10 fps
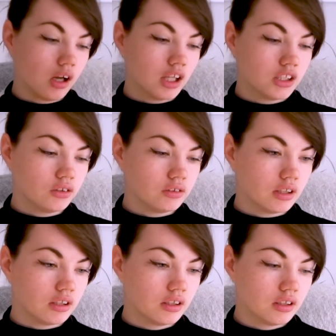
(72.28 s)

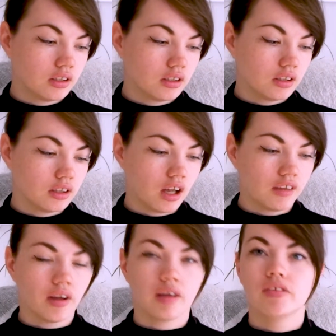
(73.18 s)

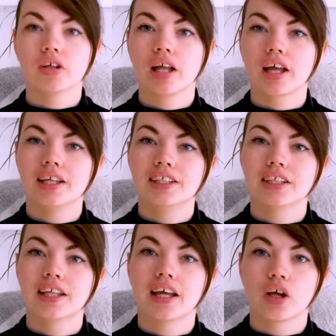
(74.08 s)
I feel like I need to
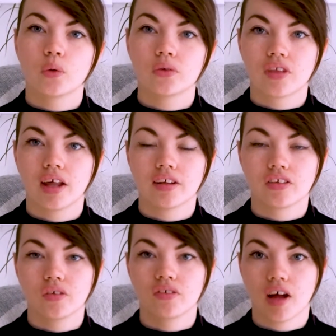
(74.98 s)
let go of that
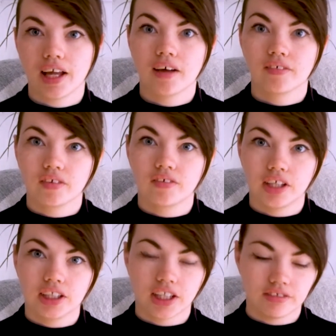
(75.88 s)
sort of I have to
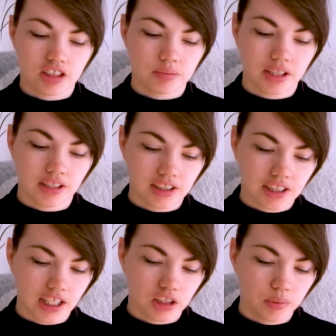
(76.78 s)
finish every spread in the
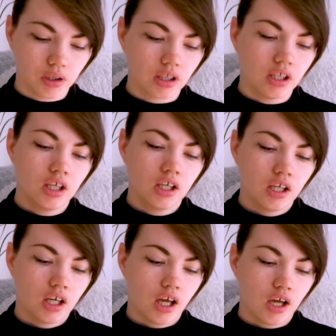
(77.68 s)
sketchbook.
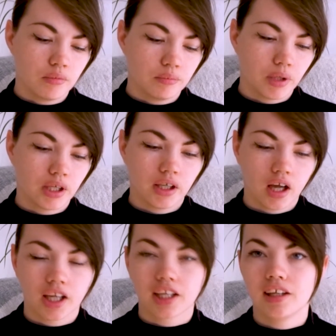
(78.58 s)
But
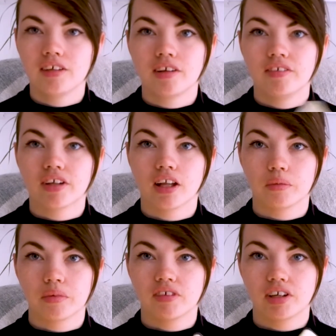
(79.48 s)
I can easily fill
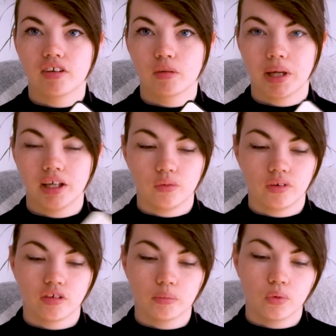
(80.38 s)
up the rest of the page with
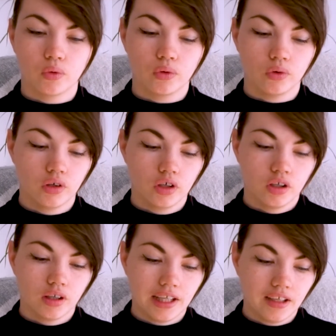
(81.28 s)
some more
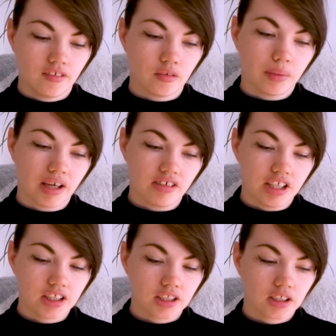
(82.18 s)
leaves and berries.